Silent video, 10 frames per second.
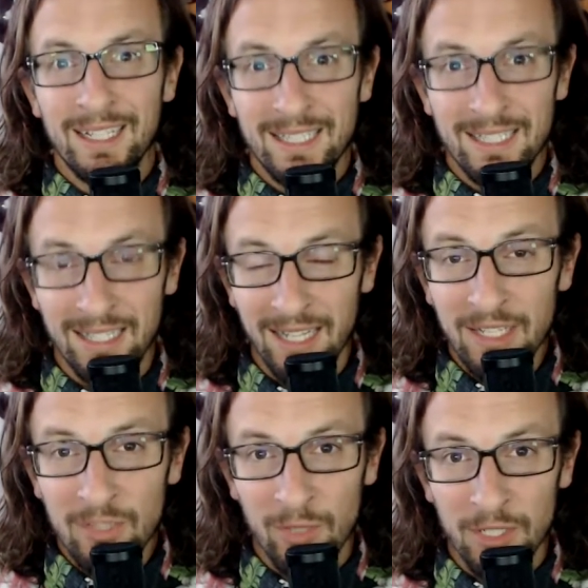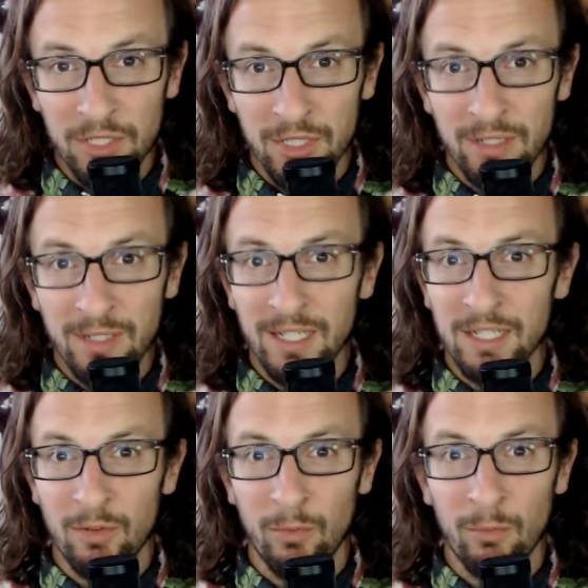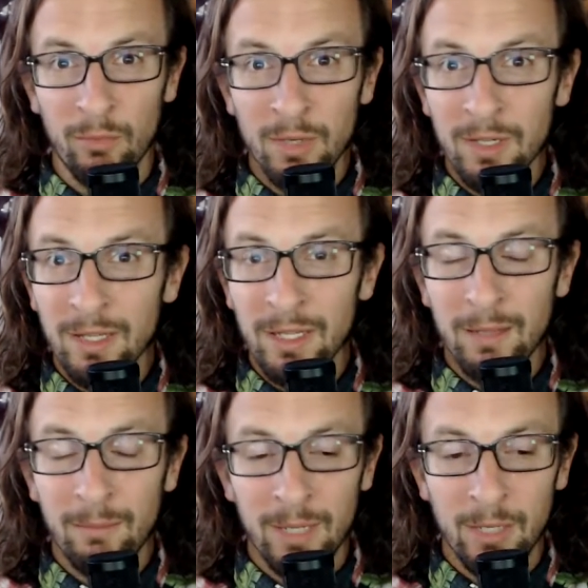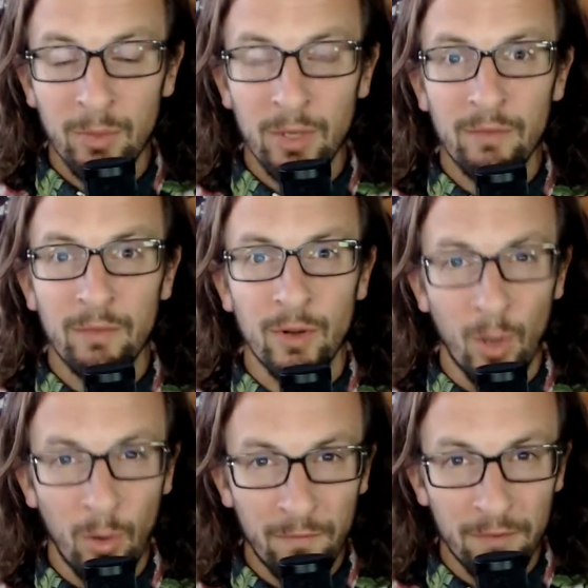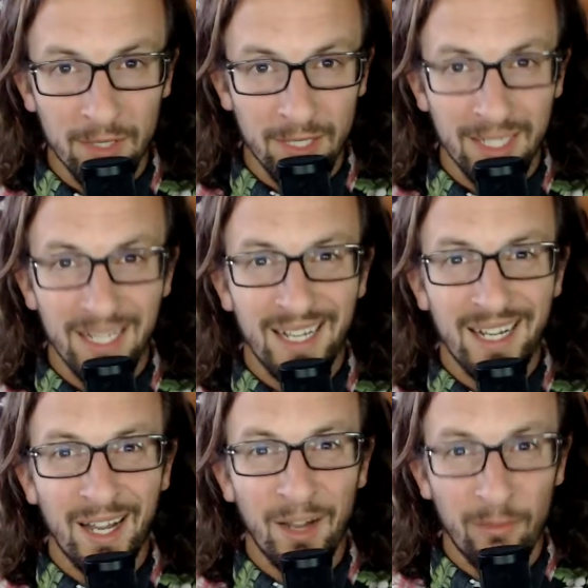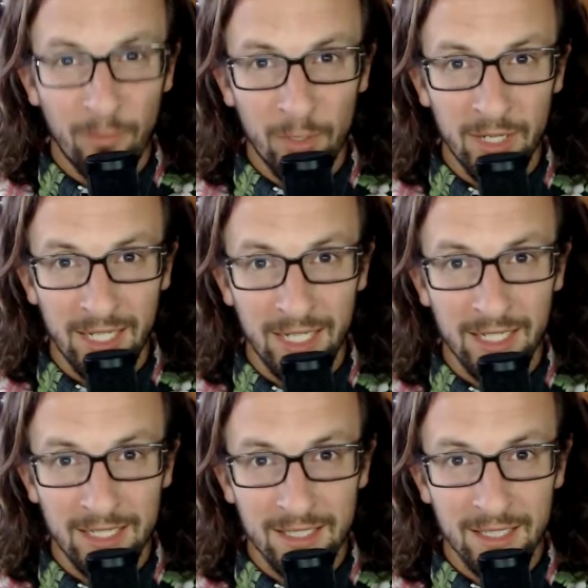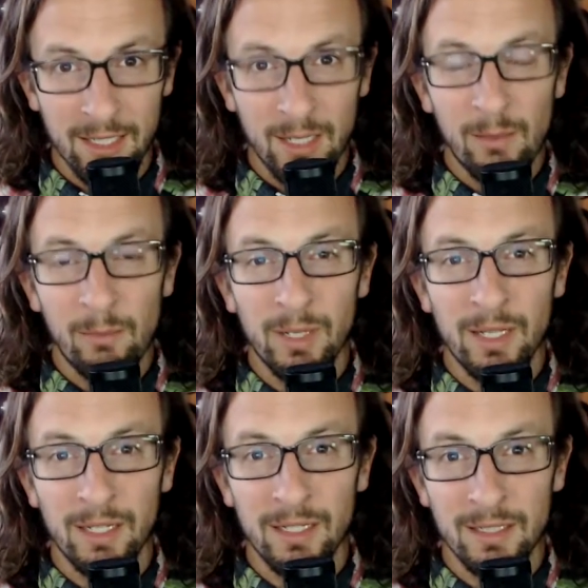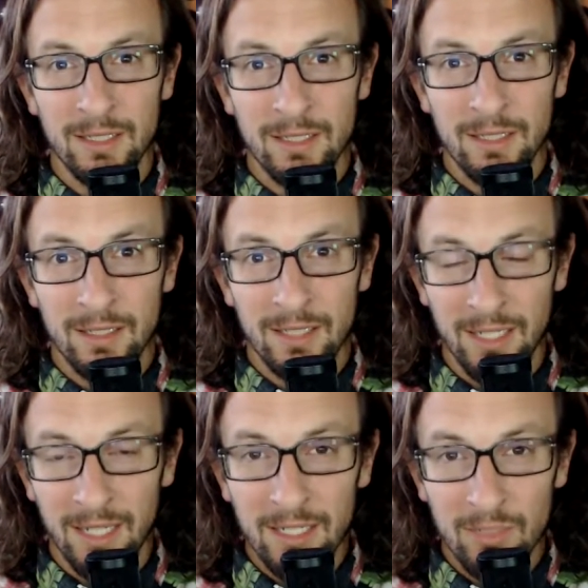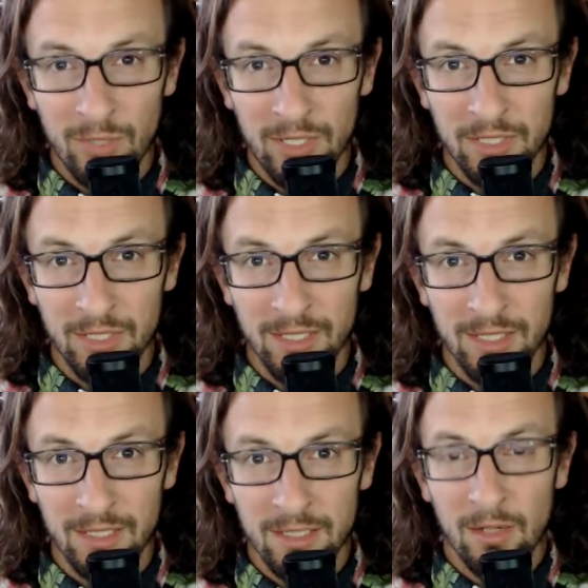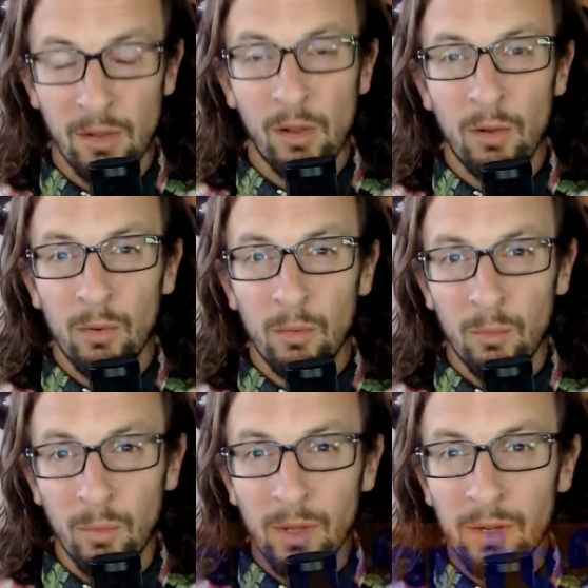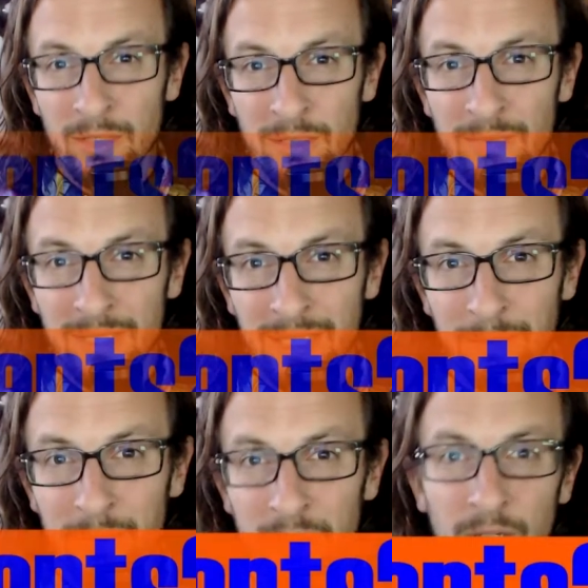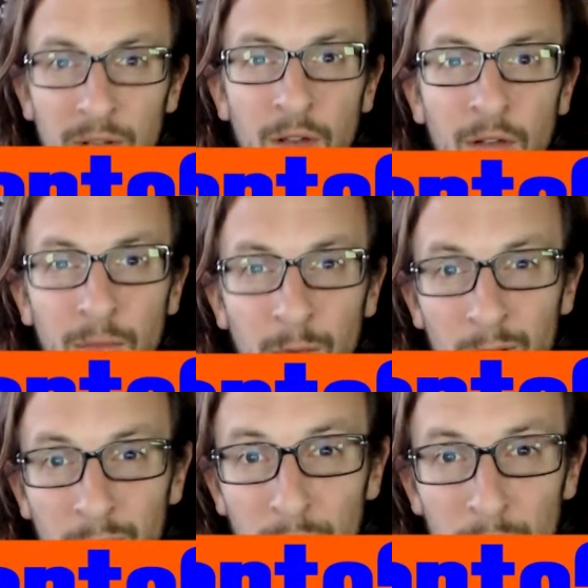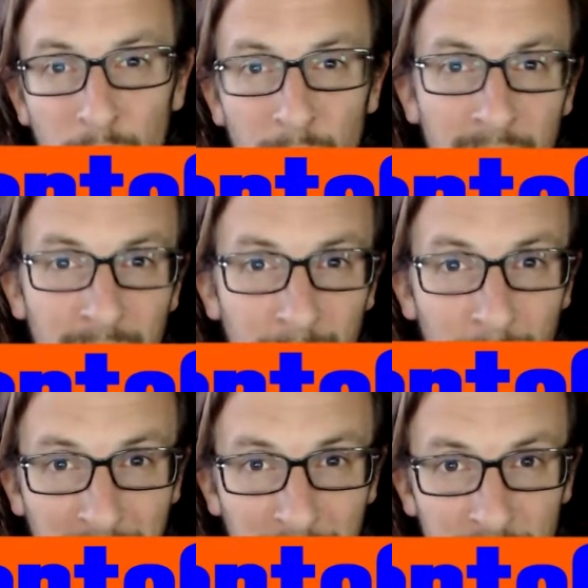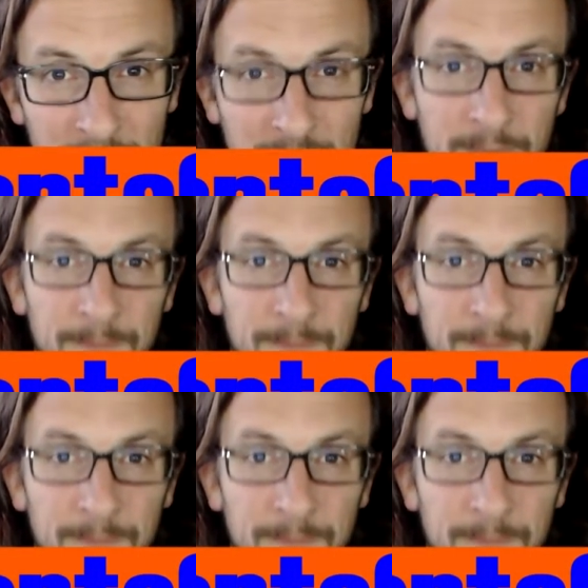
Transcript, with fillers: Today's question is a really big one for hopefully avoiding idiocy because today's question is what are some tips for new parents?